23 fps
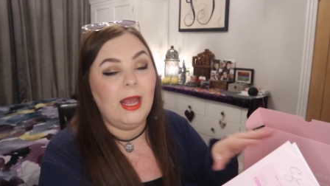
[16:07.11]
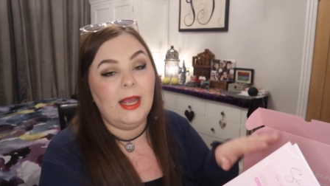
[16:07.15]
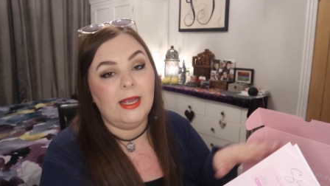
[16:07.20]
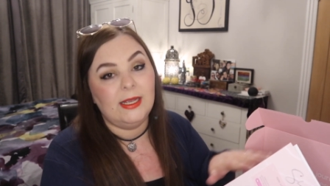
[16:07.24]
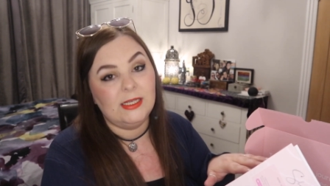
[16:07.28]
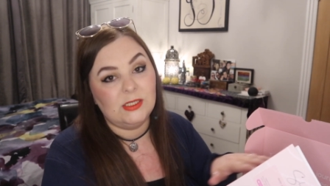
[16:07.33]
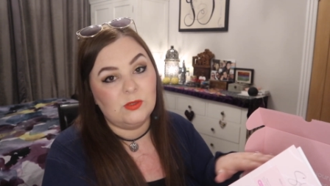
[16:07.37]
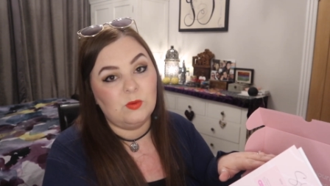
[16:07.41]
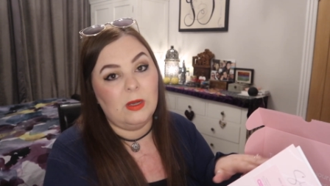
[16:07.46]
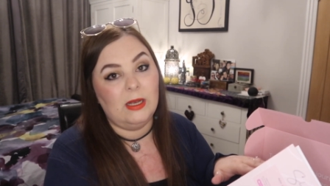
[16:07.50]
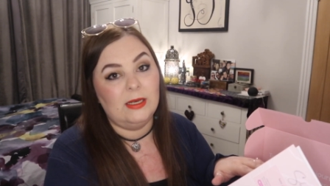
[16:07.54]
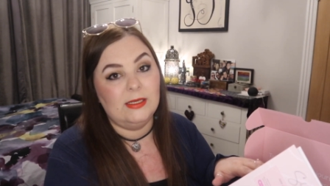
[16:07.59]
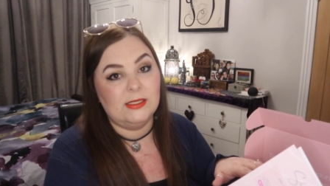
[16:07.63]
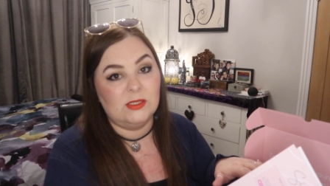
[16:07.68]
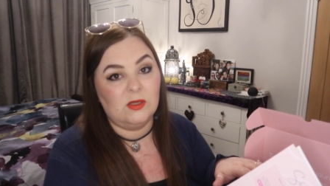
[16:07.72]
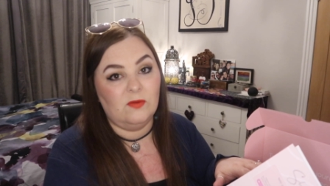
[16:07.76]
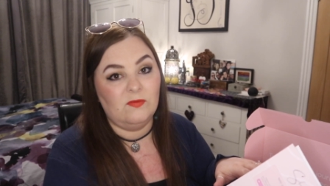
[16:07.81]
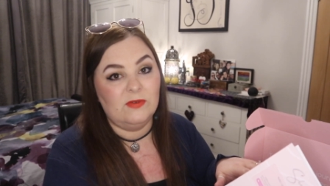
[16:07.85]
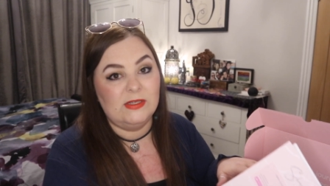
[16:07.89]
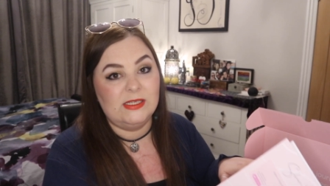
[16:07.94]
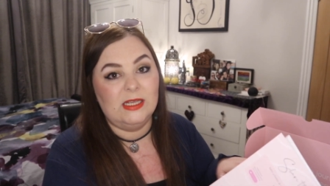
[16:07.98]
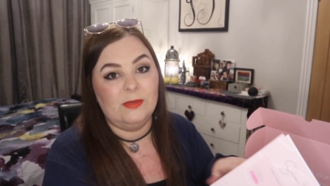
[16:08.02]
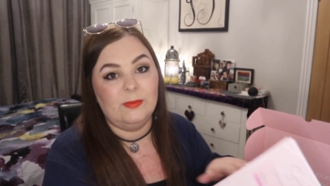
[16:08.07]
as well as
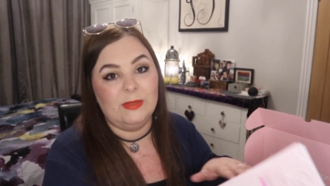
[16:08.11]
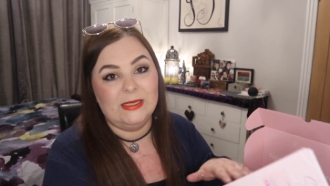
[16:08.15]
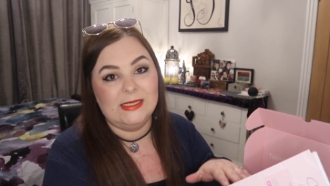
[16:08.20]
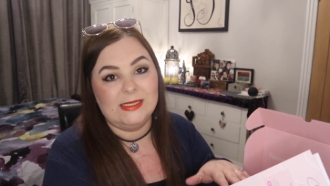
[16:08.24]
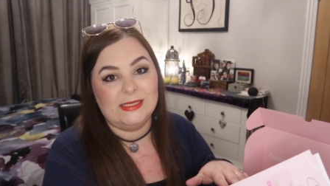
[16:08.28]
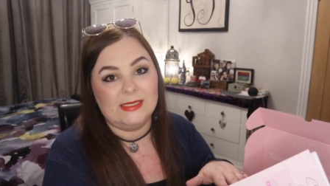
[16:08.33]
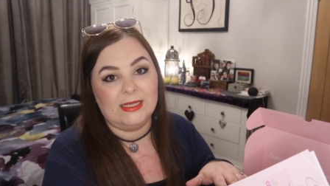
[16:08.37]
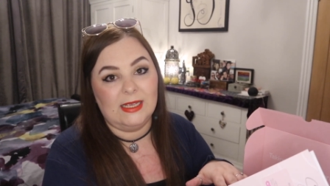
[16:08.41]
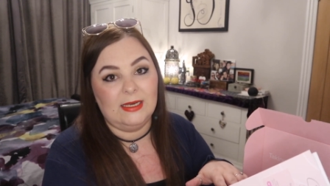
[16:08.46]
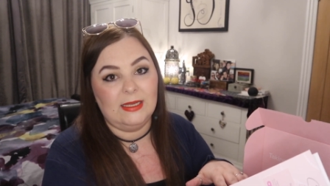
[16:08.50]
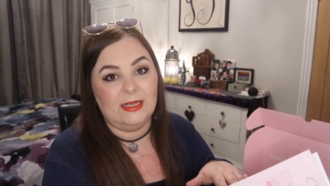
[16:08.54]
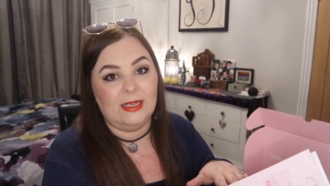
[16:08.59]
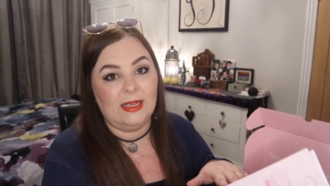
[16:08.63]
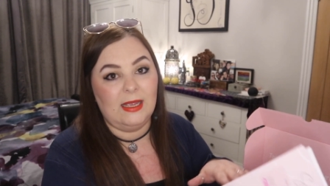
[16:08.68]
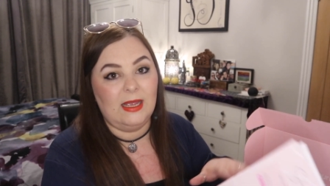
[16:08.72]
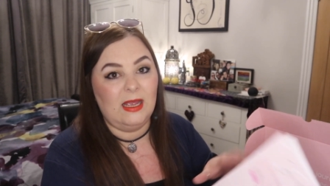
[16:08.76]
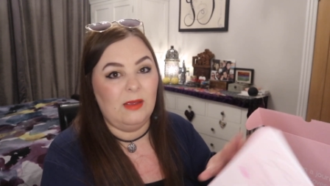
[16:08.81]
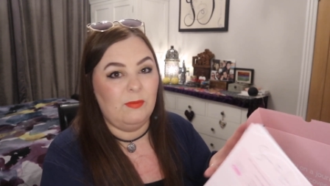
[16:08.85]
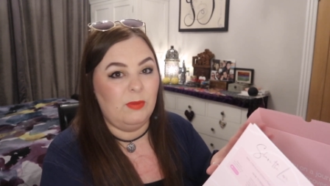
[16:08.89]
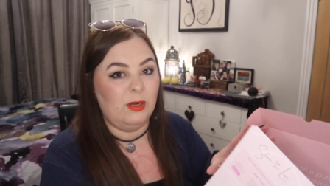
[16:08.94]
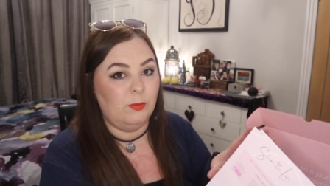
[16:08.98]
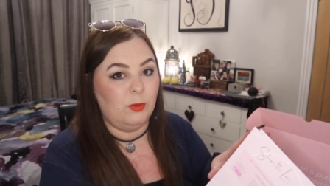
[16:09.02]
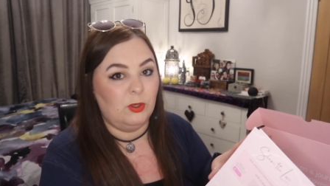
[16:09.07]
obviously a bit of
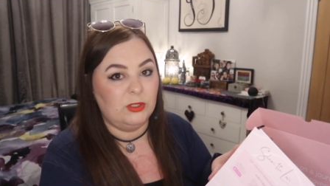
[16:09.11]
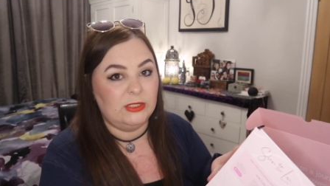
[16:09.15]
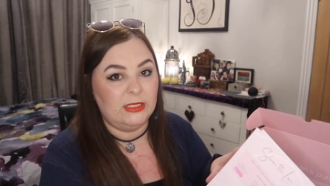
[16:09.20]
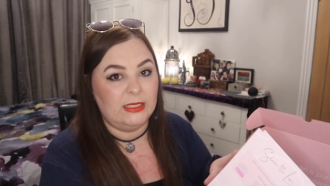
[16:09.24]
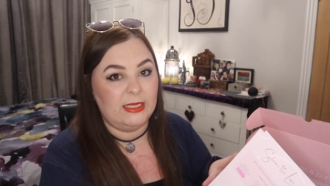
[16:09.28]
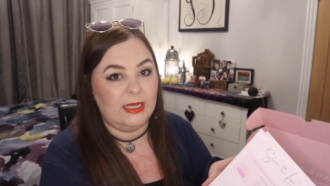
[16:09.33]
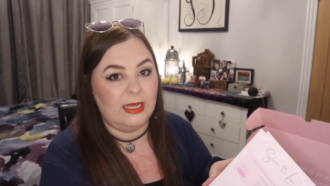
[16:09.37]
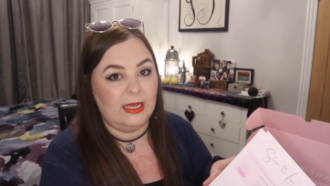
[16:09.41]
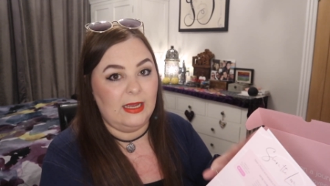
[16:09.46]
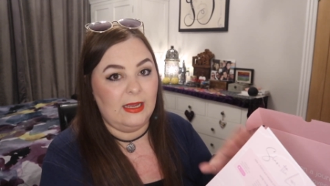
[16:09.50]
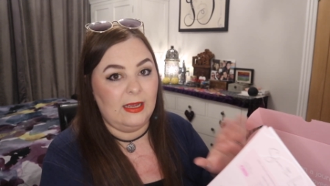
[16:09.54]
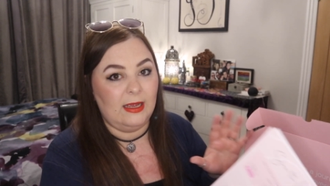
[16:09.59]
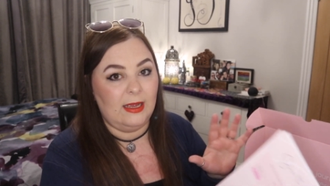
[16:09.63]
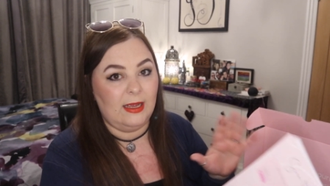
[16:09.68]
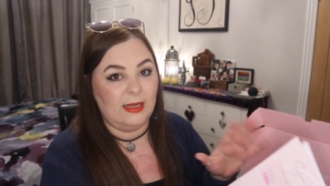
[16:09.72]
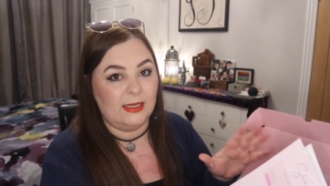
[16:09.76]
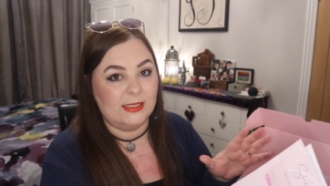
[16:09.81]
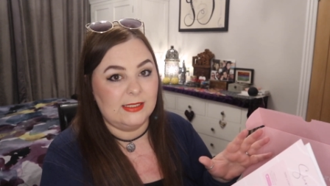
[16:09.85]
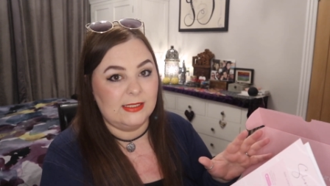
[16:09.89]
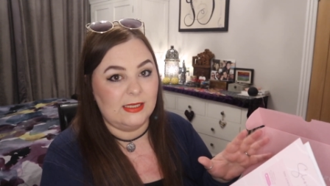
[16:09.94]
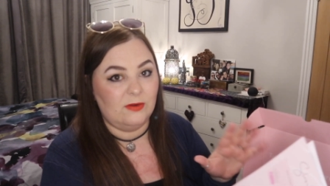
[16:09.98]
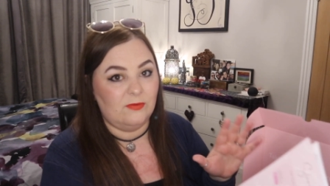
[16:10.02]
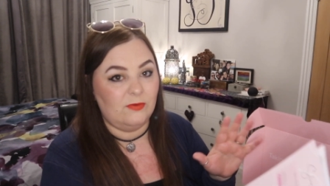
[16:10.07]
skincare a bit of body care
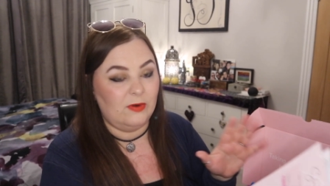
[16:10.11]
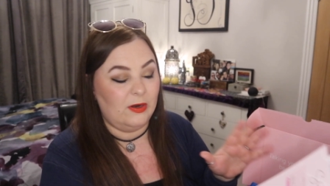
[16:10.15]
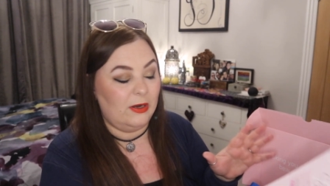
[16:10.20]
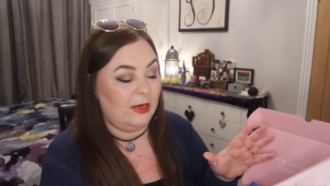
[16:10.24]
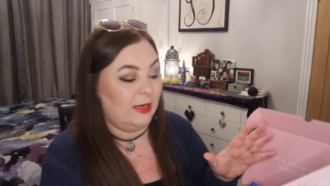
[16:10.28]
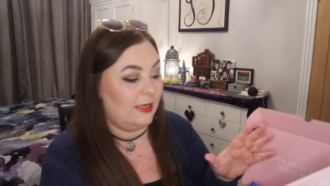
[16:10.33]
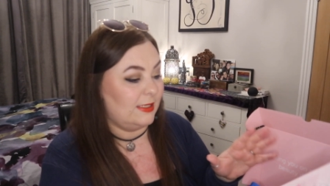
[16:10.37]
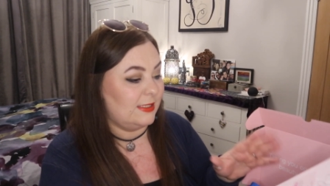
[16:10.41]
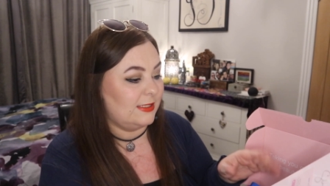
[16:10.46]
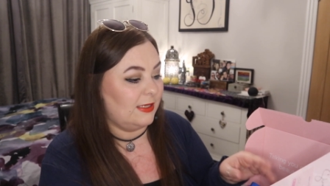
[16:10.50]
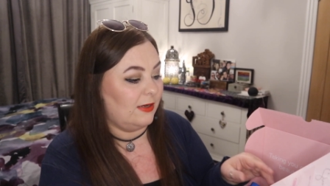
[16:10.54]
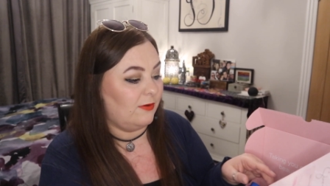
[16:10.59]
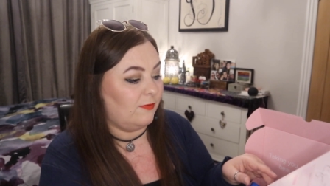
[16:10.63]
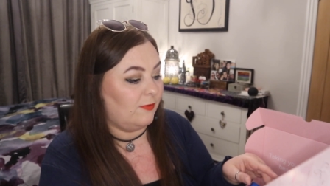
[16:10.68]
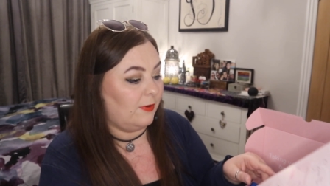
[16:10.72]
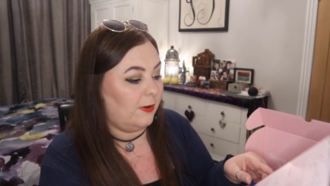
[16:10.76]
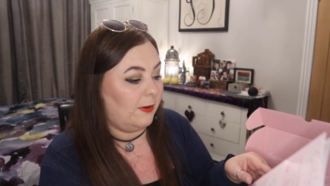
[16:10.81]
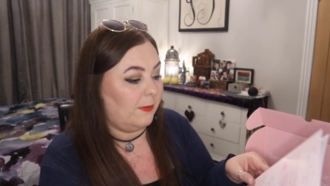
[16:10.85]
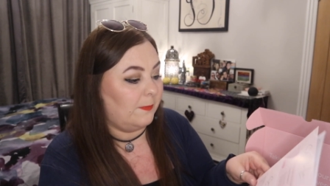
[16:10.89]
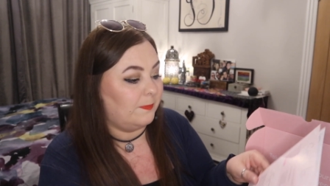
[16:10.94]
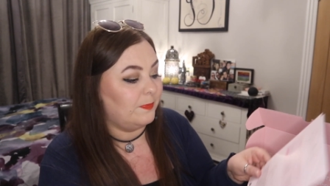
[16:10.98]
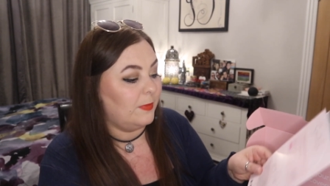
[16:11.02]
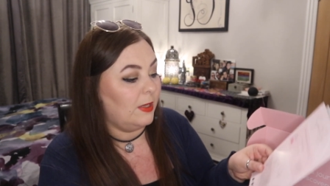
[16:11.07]
etc
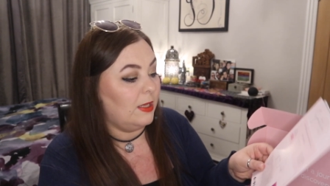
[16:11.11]
etc